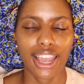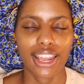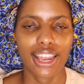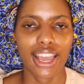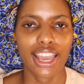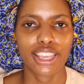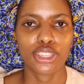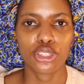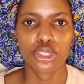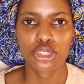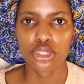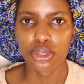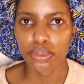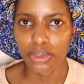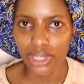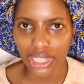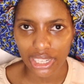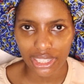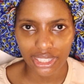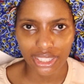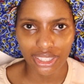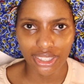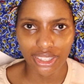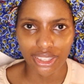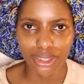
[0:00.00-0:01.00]
I used to be
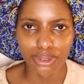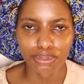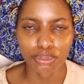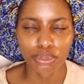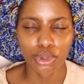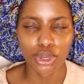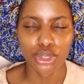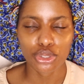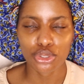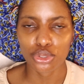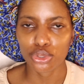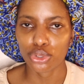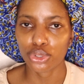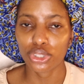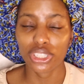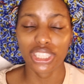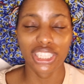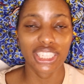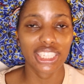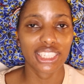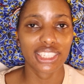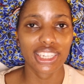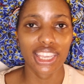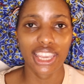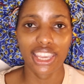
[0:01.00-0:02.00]
a person who'd
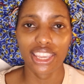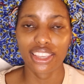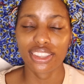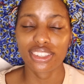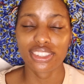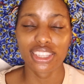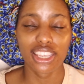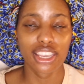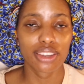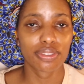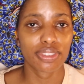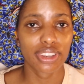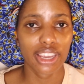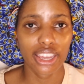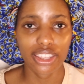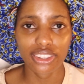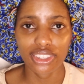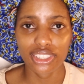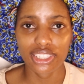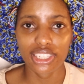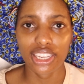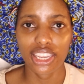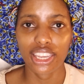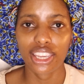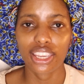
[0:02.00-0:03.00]
eat eggs every other
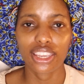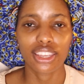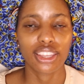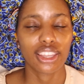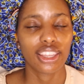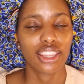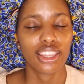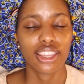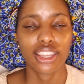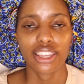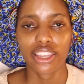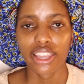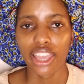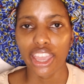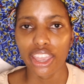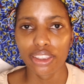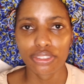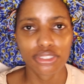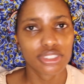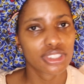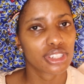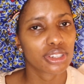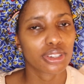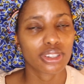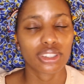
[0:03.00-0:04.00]
day, have
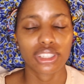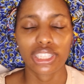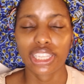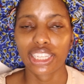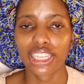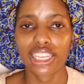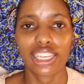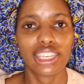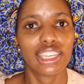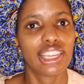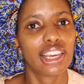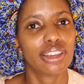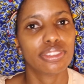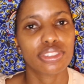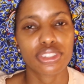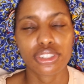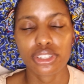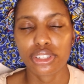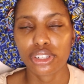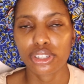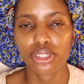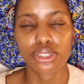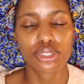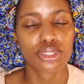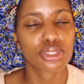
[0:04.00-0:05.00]
cereal, I love
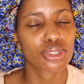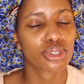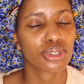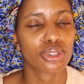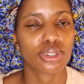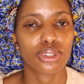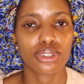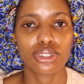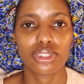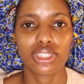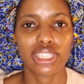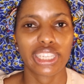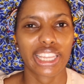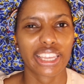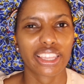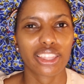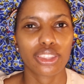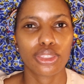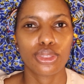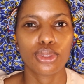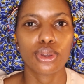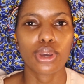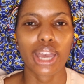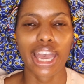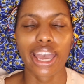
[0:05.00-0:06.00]
cereal. So
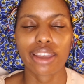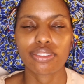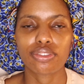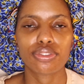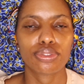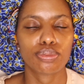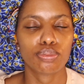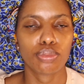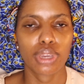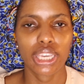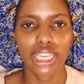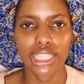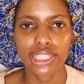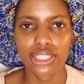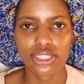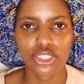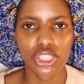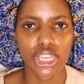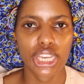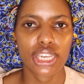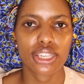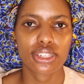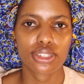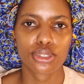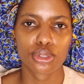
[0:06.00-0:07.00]
I've made the
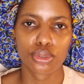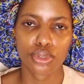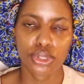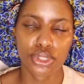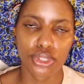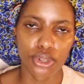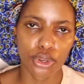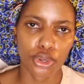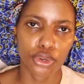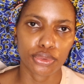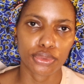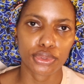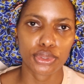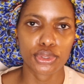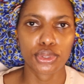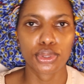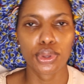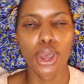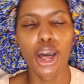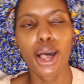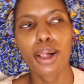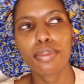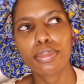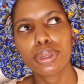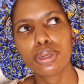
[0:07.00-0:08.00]
changes, switching over to
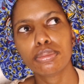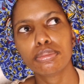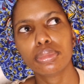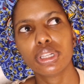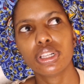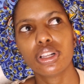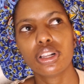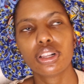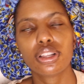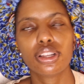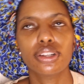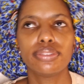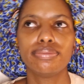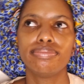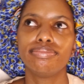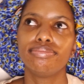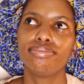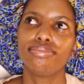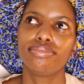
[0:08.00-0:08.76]
almond milk.